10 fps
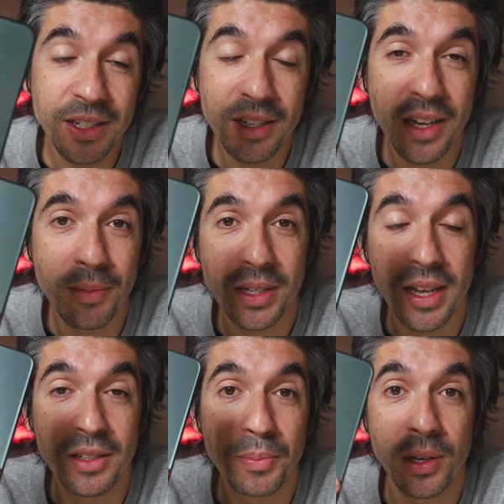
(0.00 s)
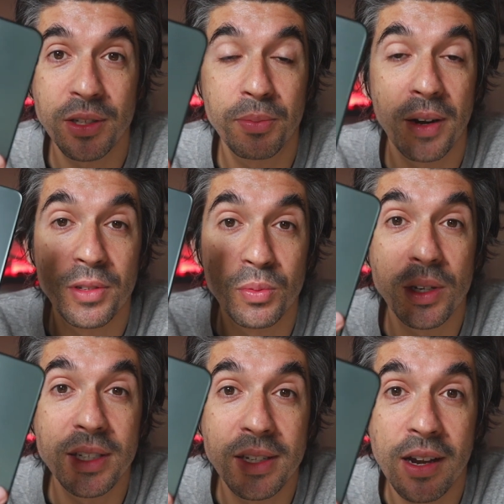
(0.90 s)
just comes down to personal preference,
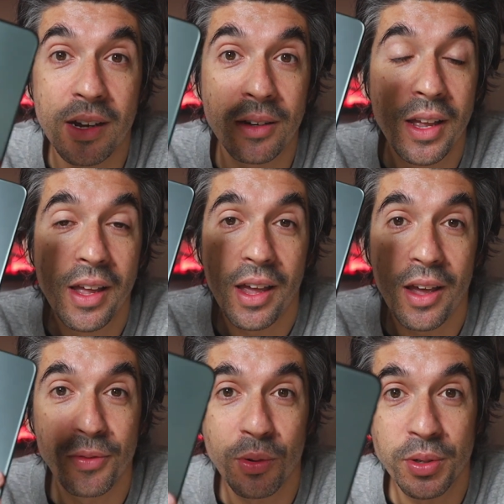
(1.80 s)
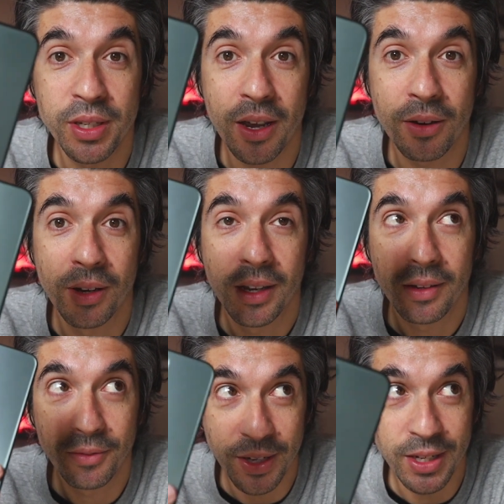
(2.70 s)
what style of audio,
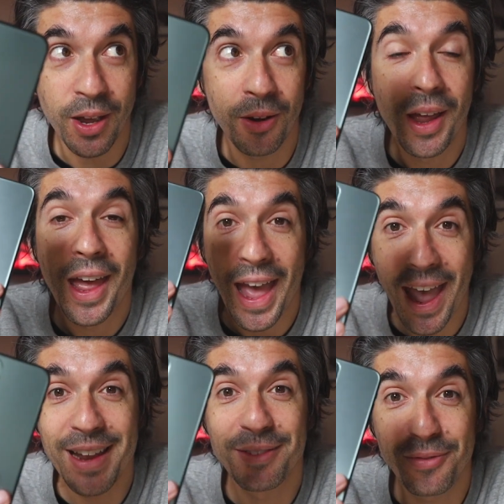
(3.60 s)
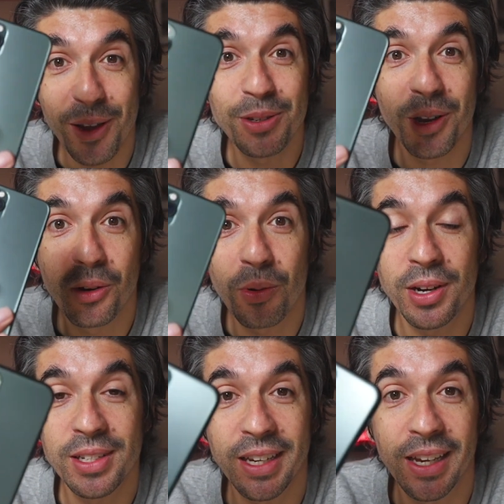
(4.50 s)
video and photo
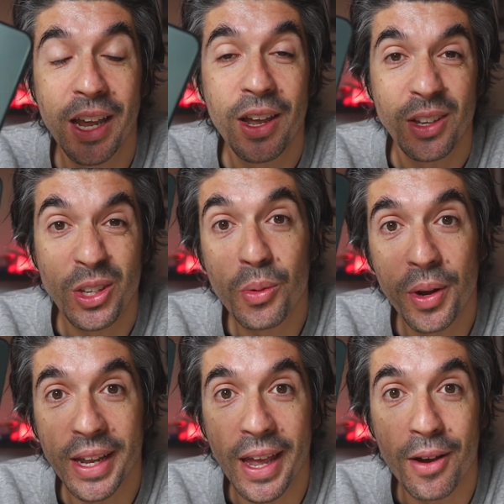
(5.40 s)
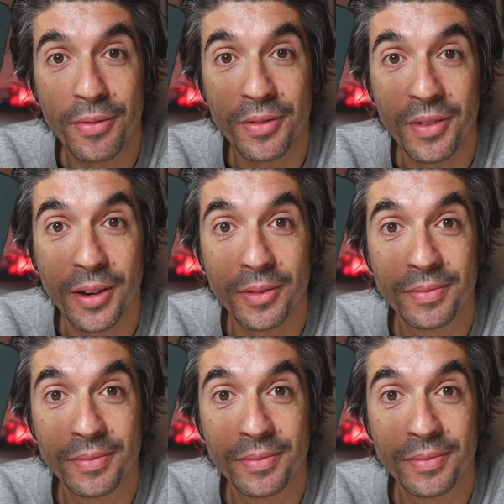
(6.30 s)
quality you want to get off a phone.